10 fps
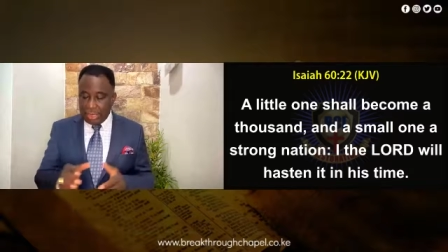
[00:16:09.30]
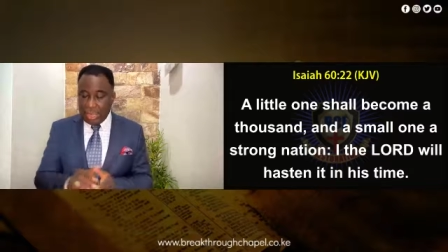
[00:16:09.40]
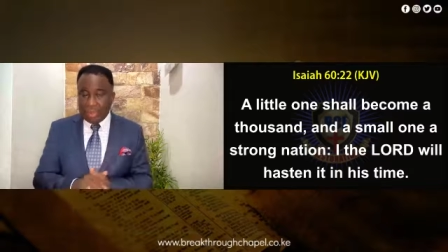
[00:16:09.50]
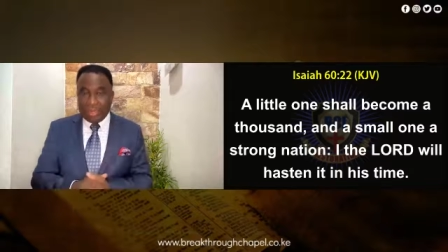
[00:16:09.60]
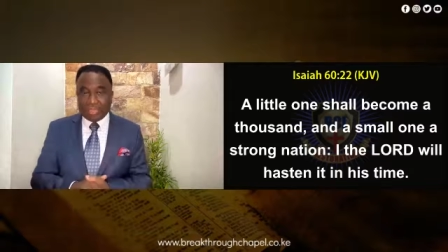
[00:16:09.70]

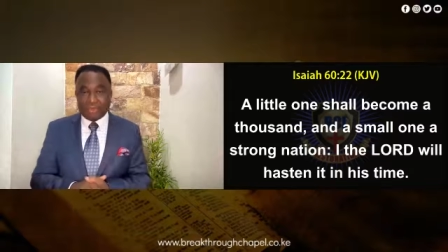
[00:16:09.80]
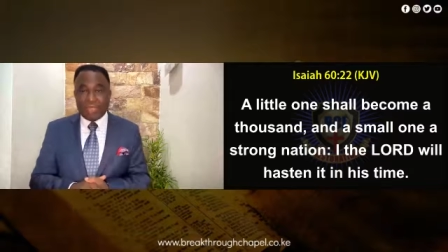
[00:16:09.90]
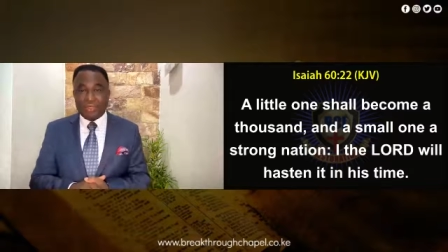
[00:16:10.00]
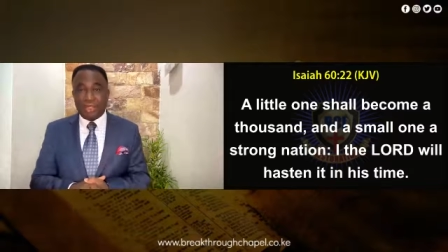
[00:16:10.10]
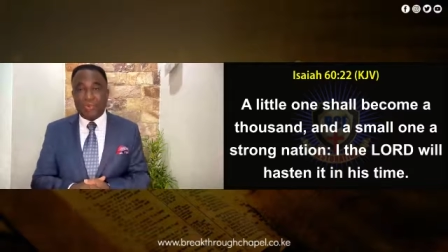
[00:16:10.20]
and uh, that's why
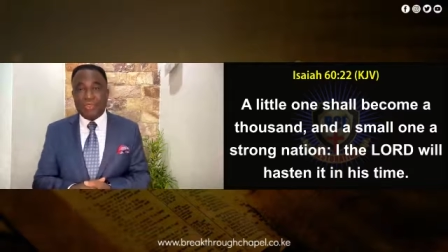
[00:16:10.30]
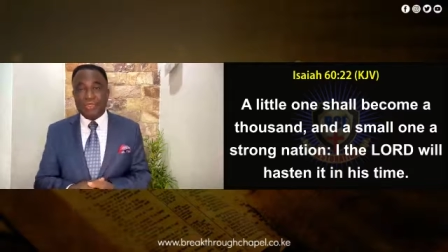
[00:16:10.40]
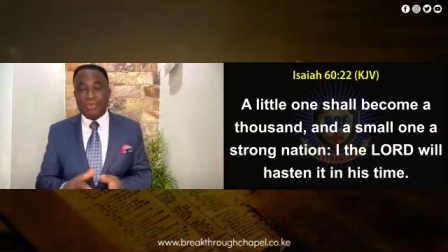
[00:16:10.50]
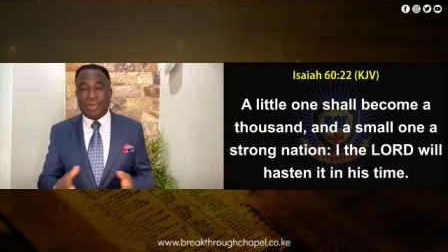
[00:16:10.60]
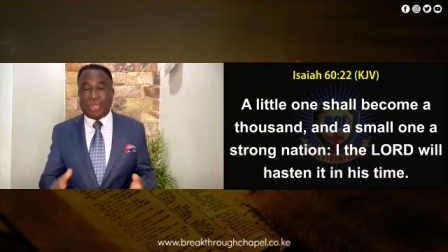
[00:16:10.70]
it's always
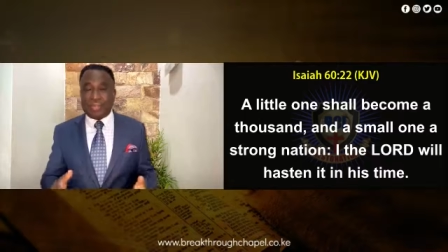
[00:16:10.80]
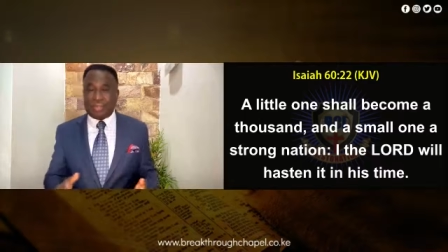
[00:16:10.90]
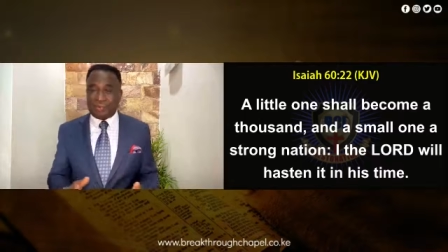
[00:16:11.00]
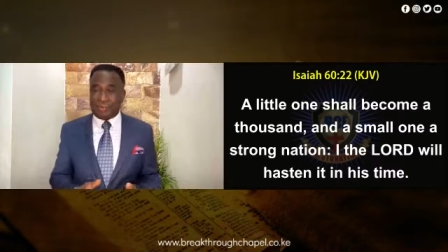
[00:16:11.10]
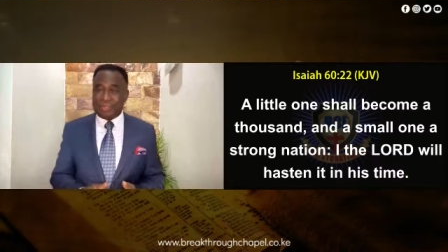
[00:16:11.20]
good as a
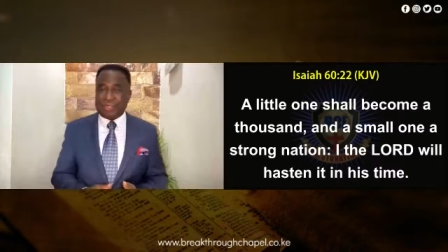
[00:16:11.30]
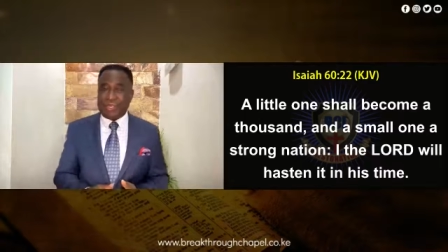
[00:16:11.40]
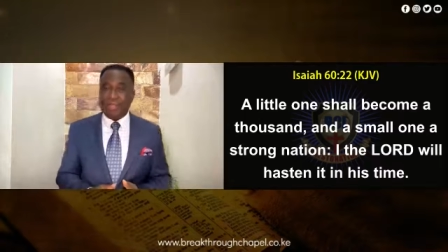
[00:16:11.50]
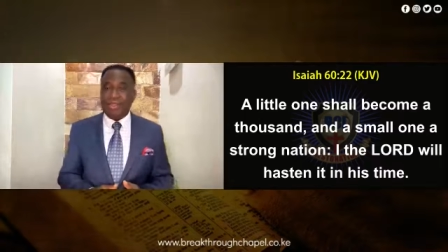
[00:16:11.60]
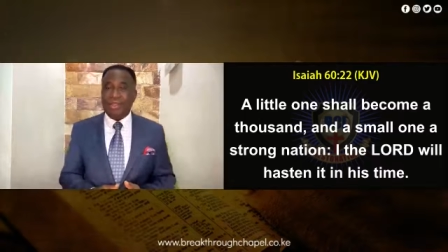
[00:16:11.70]

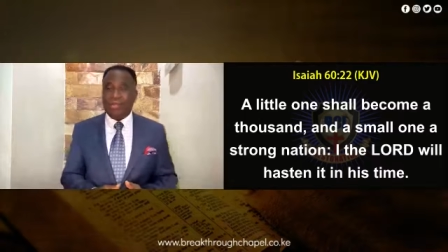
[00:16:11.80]
Christian,